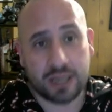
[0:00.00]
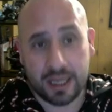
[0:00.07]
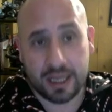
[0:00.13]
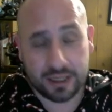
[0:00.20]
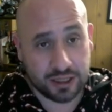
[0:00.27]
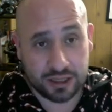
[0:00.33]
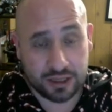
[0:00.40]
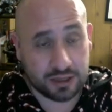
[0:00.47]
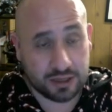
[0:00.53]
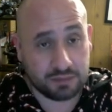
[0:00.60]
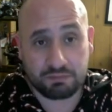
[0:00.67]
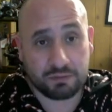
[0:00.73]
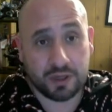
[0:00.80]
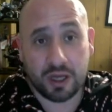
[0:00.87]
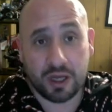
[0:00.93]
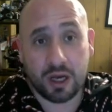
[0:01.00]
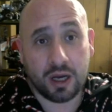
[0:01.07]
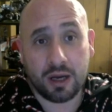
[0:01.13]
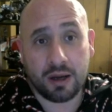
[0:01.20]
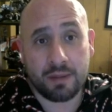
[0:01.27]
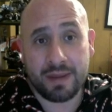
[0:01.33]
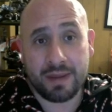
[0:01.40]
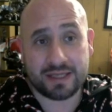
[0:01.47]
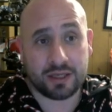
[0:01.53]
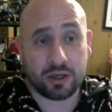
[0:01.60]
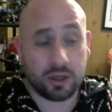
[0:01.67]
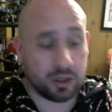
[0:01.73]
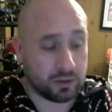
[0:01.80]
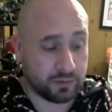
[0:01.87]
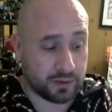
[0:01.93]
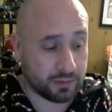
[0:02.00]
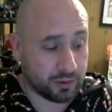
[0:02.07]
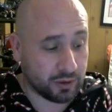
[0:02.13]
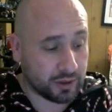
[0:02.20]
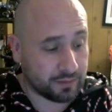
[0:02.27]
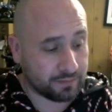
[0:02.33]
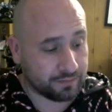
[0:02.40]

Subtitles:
and just amazing all over the board.